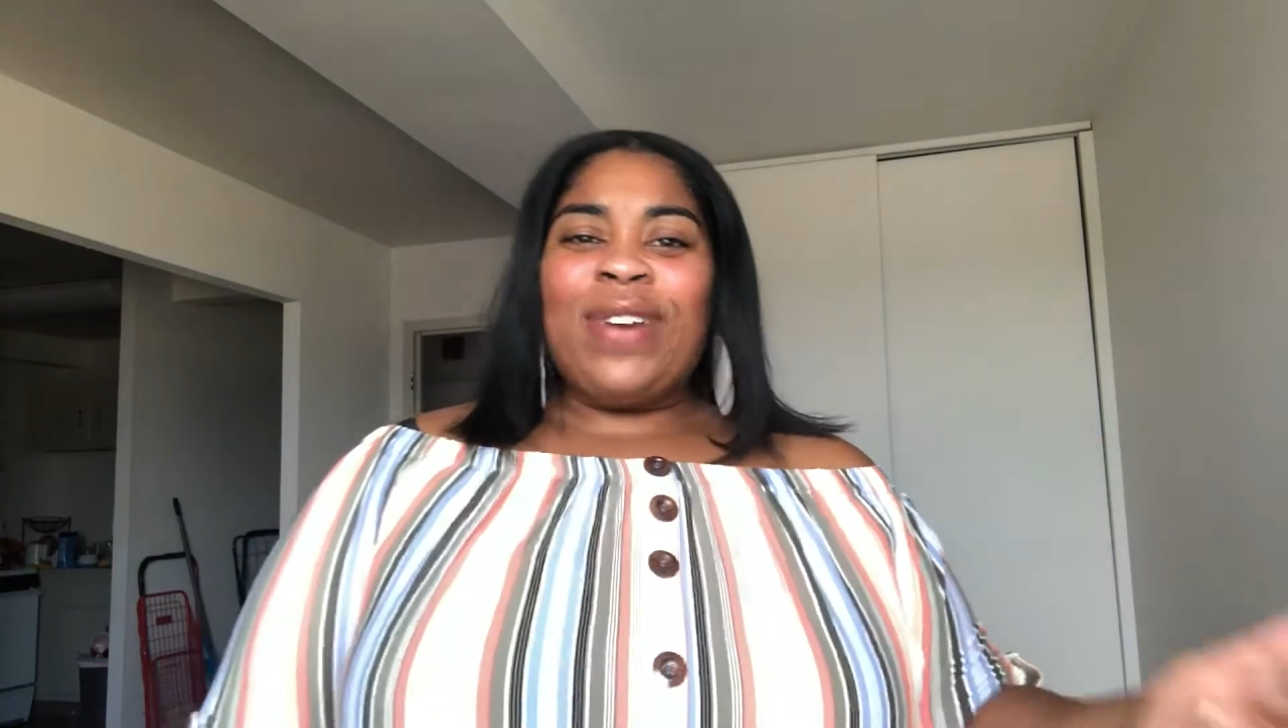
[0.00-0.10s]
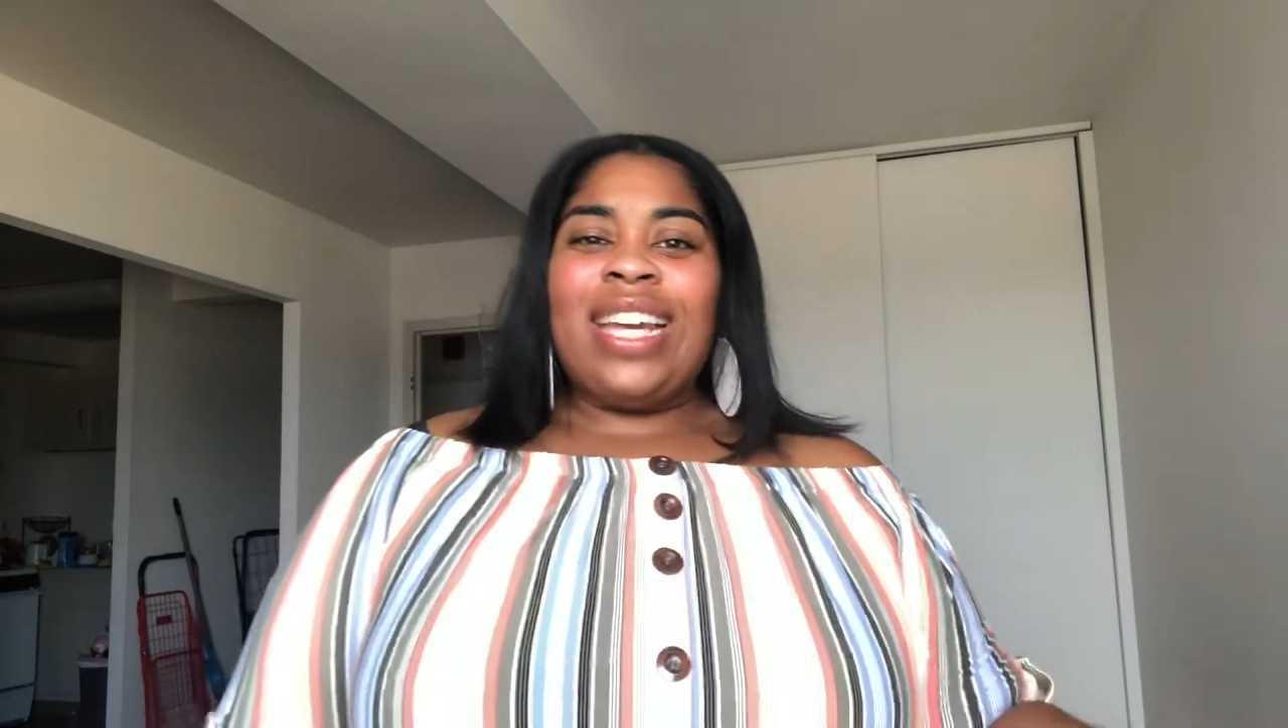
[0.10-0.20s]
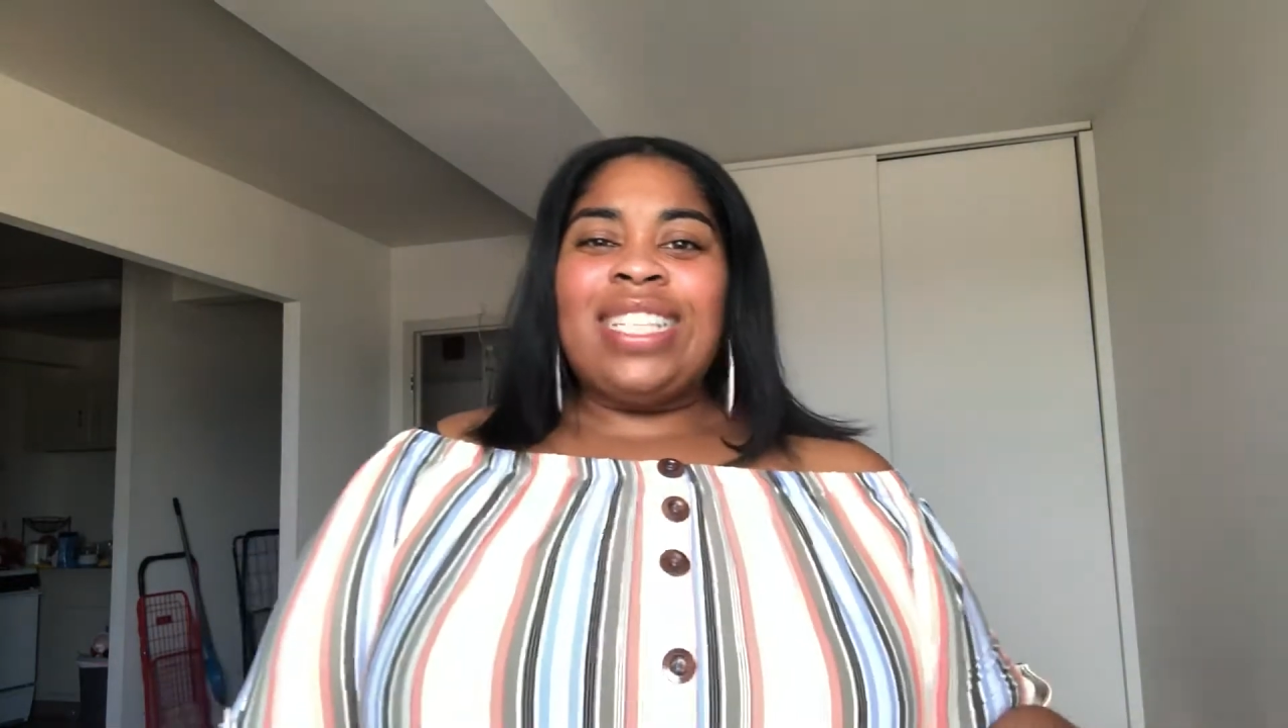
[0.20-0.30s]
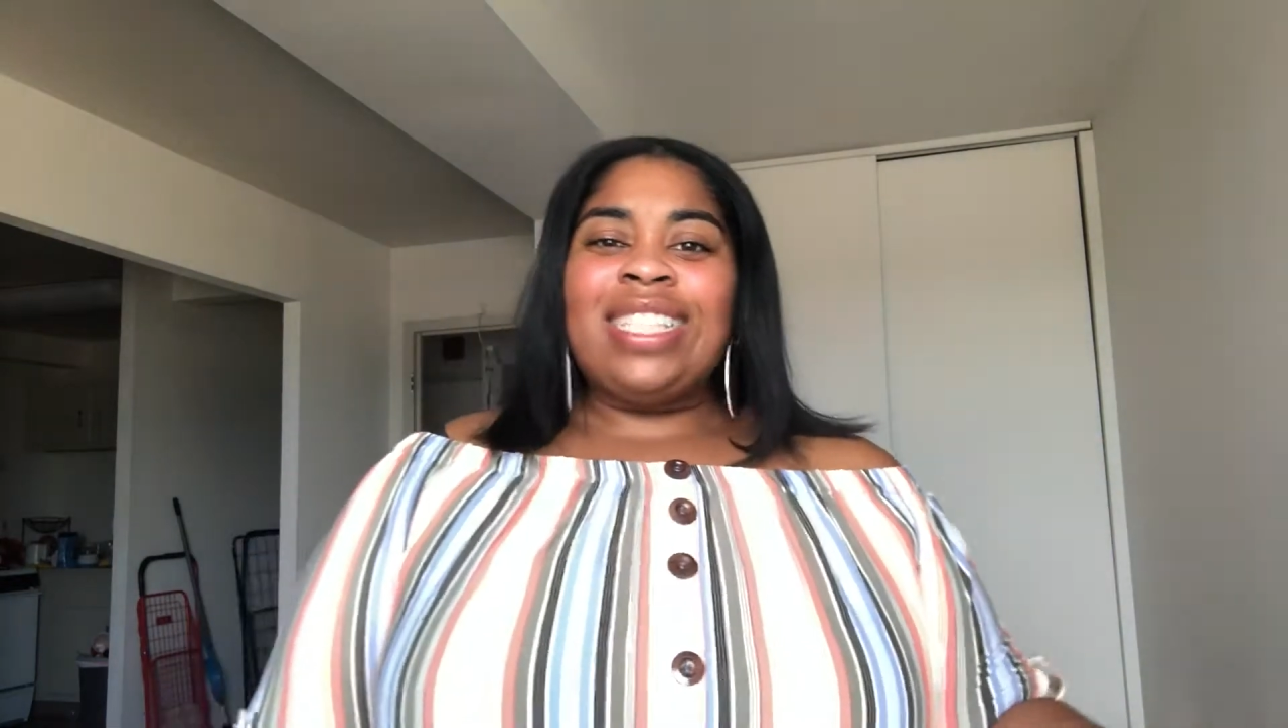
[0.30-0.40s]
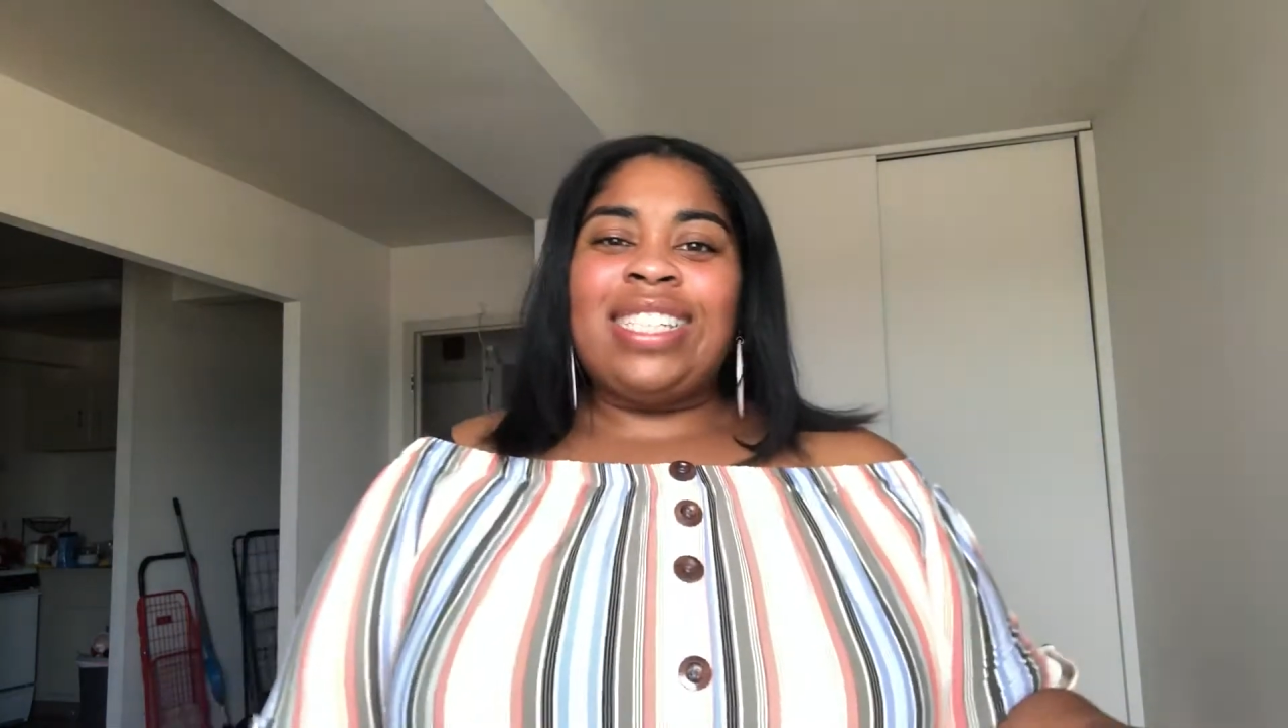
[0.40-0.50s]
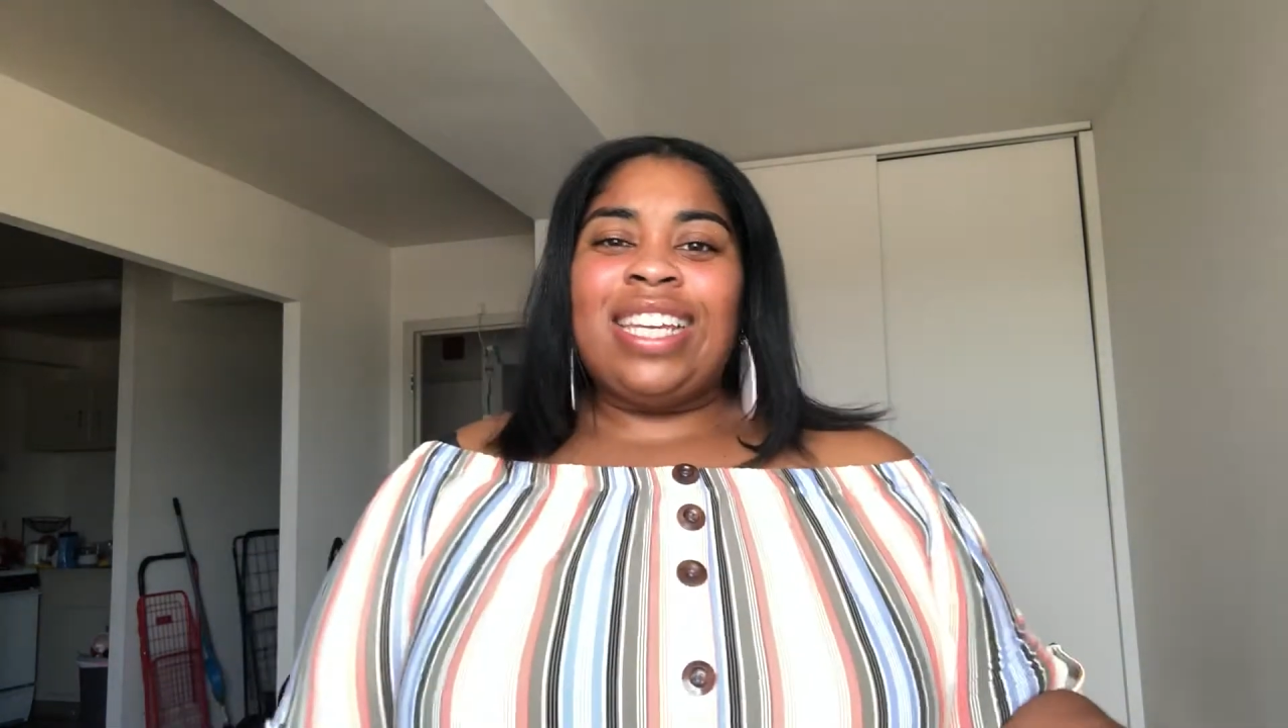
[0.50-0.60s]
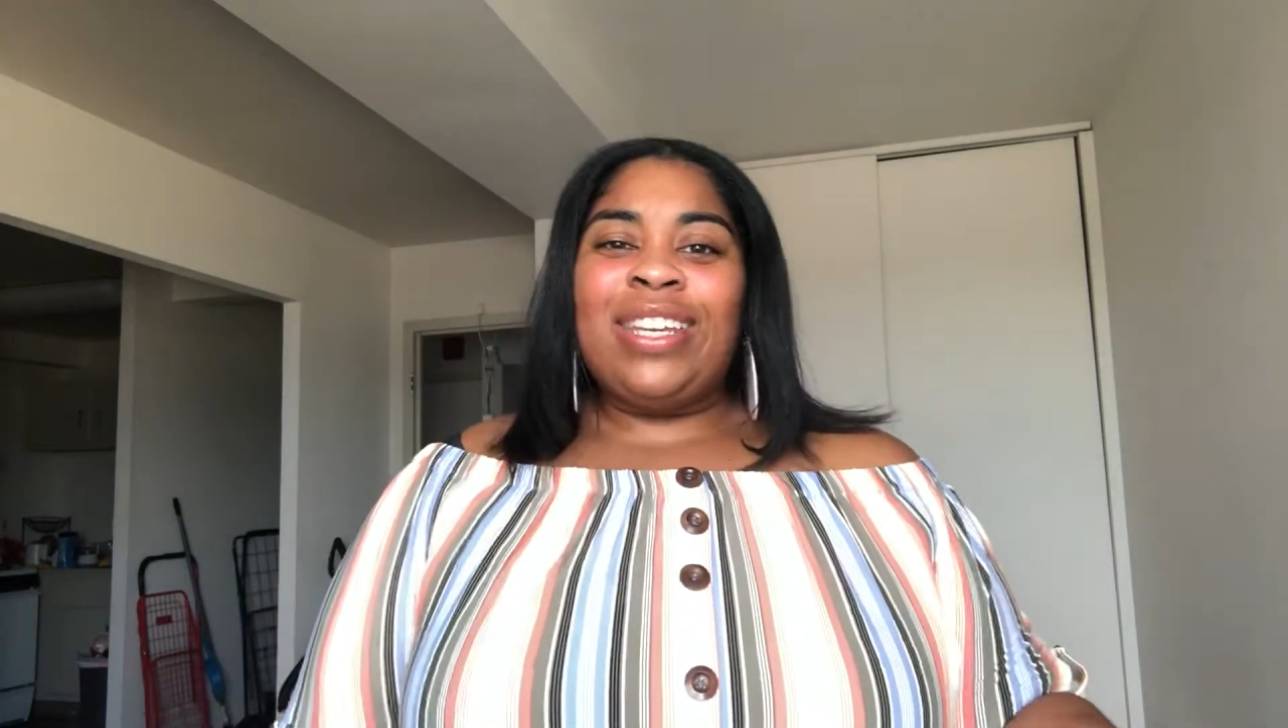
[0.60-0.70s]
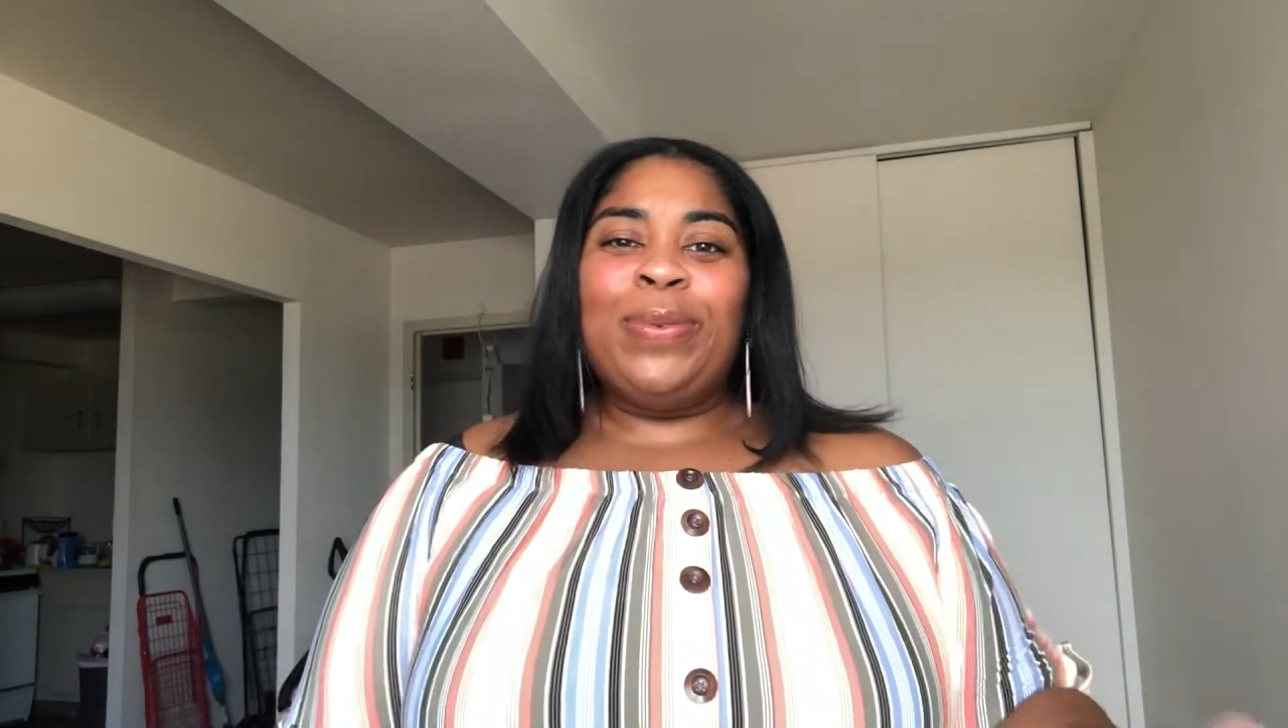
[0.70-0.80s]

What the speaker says: wait to see